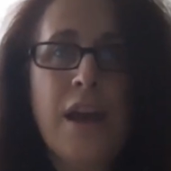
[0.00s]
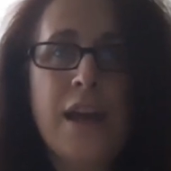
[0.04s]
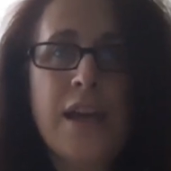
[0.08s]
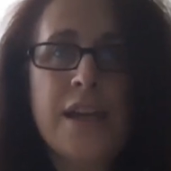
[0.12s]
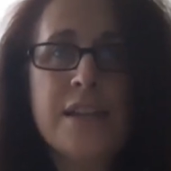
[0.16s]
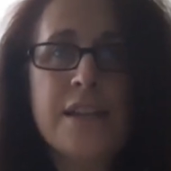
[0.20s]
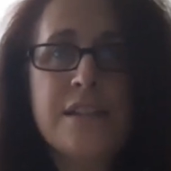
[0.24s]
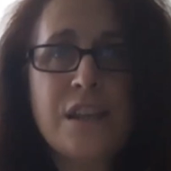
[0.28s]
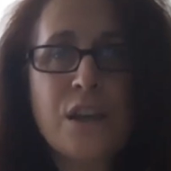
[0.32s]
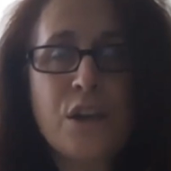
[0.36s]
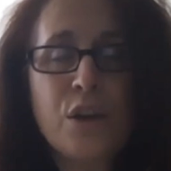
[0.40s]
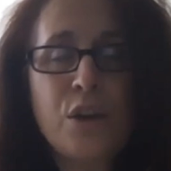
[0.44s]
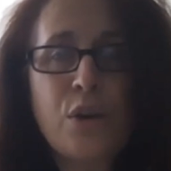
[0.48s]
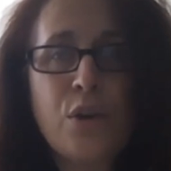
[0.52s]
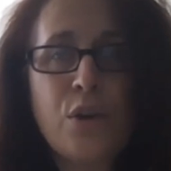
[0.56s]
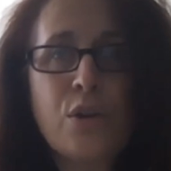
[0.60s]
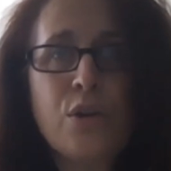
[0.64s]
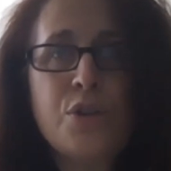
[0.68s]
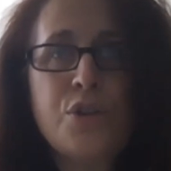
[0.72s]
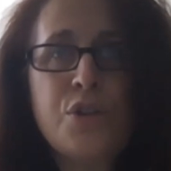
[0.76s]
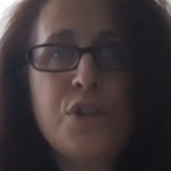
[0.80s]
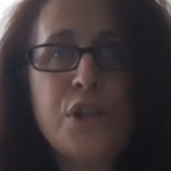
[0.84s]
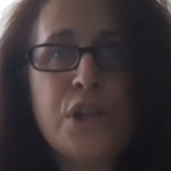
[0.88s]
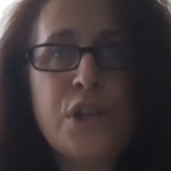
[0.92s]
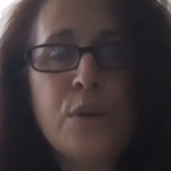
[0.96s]
It's
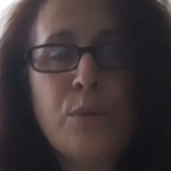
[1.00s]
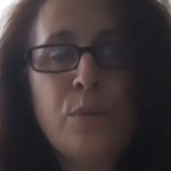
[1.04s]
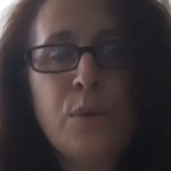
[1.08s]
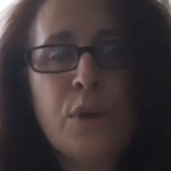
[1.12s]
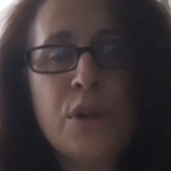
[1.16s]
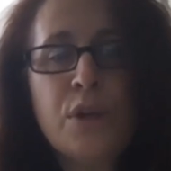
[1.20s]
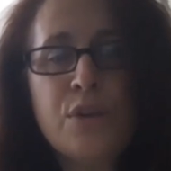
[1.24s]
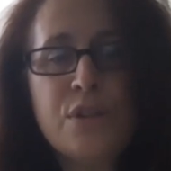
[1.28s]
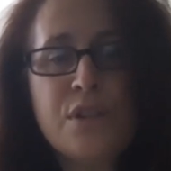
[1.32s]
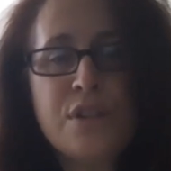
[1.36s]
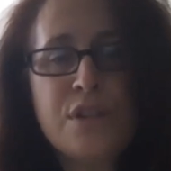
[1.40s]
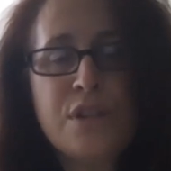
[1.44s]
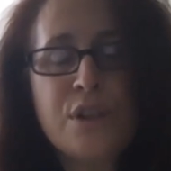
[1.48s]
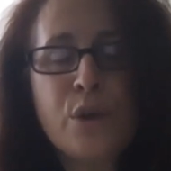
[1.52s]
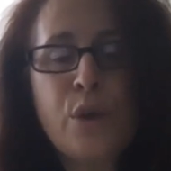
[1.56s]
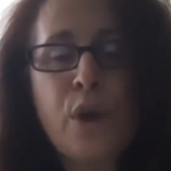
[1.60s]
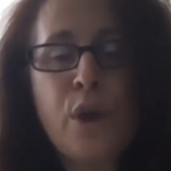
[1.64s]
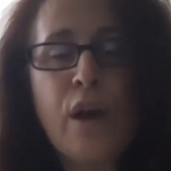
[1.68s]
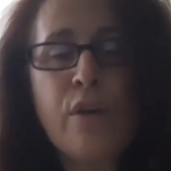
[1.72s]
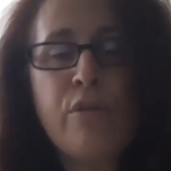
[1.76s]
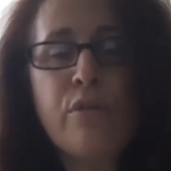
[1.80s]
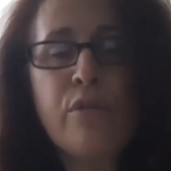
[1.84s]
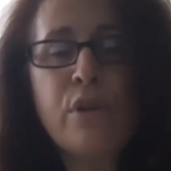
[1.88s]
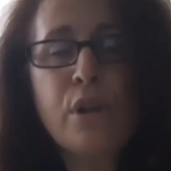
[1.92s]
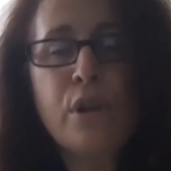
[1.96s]
encouraging, but you still
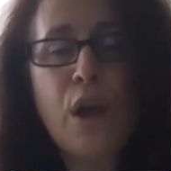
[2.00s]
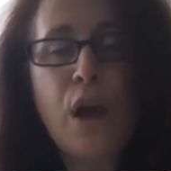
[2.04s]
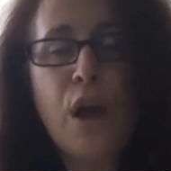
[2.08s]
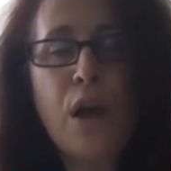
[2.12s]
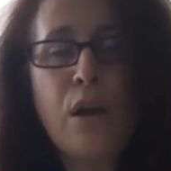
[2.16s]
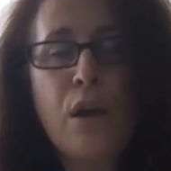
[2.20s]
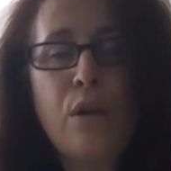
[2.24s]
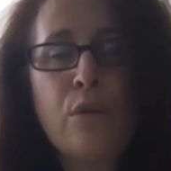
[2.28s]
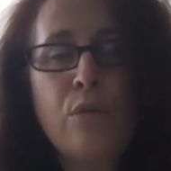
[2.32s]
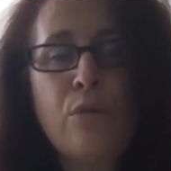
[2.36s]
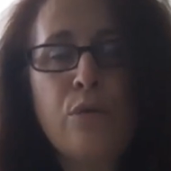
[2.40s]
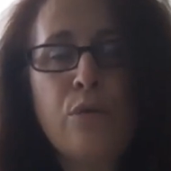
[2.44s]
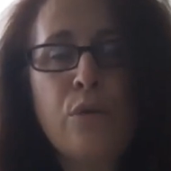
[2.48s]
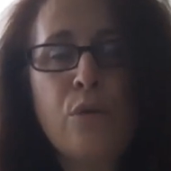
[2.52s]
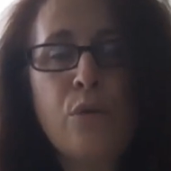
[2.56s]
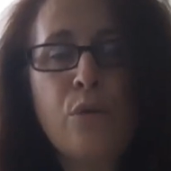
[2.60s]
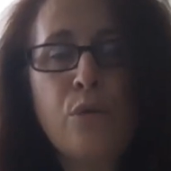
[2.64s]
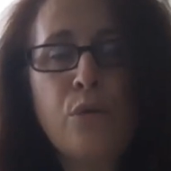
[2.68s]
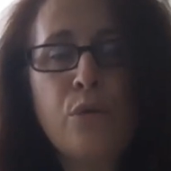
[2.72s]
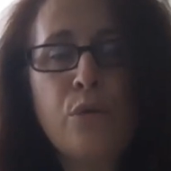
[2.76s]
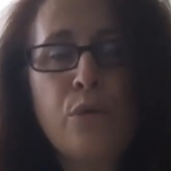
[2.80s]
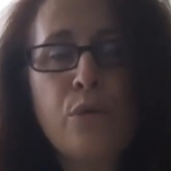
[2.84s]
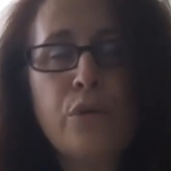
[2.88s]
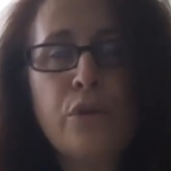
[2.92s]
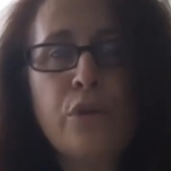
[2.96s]
have a lot of
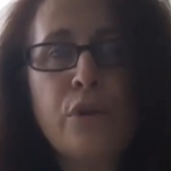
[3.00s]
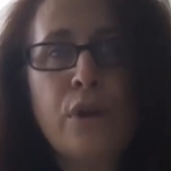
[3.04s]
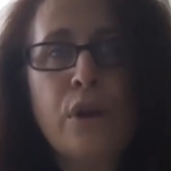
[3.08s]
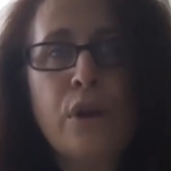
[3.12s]
old